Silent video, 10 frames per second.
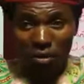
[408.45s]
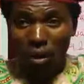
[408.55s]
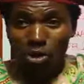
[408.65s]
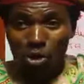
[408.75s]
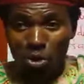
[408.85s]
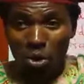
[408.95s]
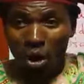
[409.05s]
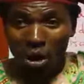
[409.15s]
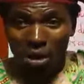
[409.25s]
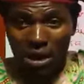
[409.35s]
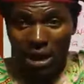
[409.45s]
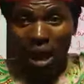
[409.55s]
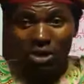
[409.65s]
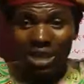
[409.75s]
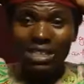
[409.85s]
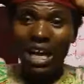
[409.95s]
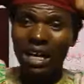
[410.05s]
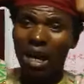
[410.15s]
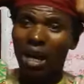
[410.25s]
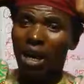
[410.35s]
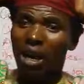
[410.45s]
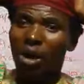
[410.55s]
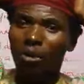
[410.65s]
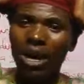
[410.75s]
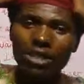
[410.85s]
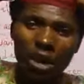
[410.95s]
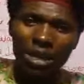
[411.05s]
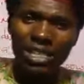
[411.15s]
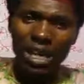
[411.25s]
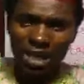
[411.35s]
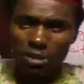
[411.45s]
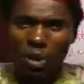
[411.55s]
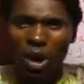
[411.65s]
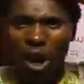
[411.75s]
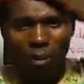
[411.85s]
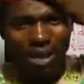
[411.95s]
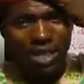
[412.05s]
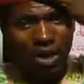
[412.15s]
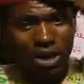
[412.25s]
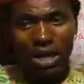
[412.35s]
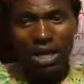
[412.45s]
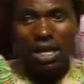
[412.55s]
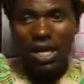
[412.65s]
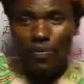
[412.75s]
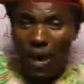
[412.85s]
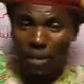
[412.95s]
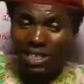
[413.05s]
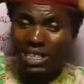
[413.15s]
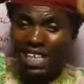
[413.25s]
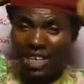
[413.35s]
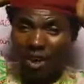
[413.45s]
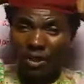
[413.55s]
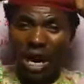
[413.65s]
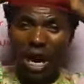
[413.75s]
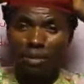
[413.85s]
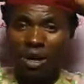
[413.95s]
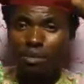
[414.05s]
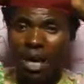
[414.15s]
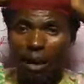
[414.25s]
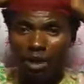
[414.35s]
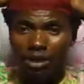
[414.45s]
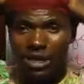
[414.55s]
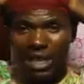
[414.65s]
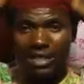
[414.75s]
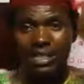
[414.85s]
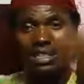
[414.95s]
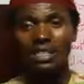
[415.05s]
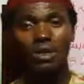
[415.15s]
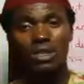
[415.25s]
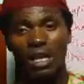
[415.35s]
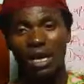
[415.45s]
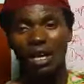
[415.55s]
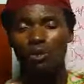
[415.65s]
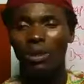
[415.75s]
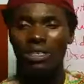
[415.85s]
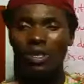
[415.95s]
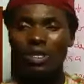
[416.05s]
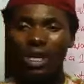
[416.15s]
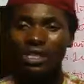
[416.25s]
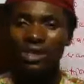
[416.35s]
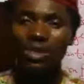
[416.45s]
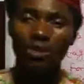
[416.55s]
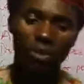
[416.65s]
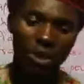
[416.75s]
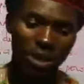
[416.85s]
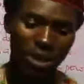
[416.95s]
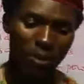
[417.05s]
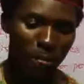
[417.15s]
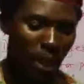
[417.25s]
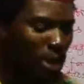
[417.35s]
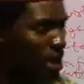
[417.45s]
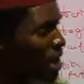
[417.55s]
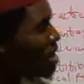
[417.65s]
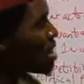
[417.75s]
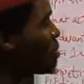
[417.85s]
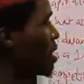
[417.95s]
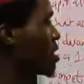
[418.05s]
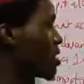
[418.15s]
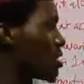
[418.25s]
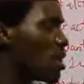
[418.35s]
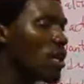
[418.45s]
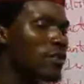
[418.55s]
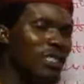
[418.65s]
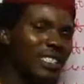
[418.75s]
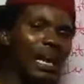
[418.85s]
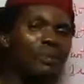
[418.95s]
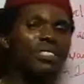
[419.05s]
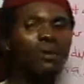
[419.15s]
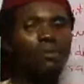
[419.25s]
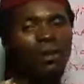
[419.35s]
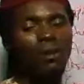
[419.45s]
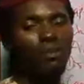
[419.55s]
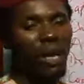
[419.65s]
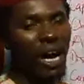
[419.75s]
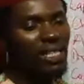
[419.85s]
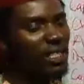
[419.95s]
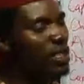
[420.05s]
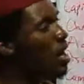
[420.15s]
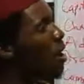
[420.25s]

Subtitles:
for 2,000 naira. While somebody else may wake up and say, okay, if I make this kind of cap, me, I'm going to sell it 10,000 naira. Nobody is going to arrest you for it. There is liberty to determine the price